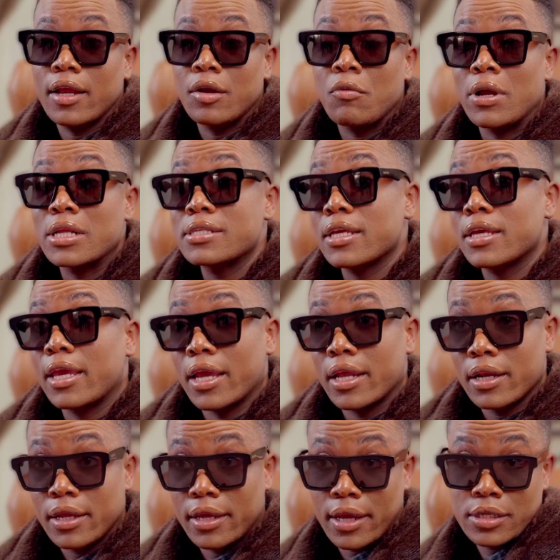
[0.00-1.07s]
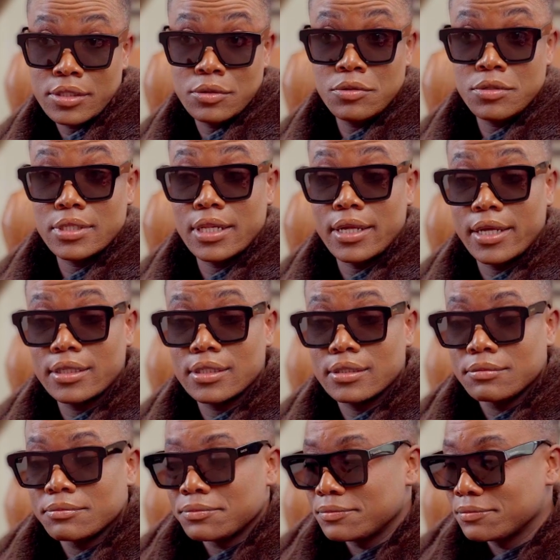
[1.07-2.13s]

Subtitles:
And once again, guess who's late?